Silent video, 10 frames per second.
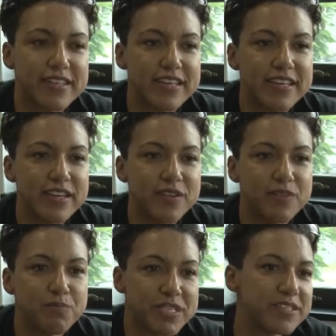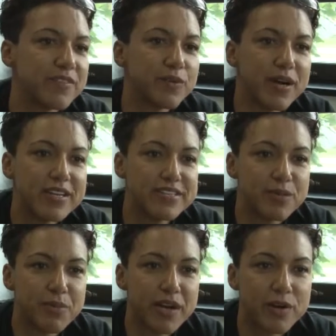The mission of the Y is
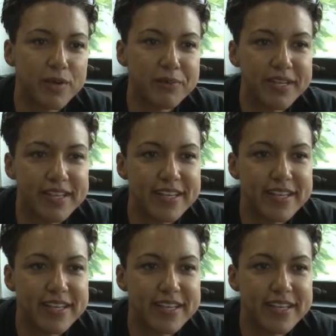to empower women,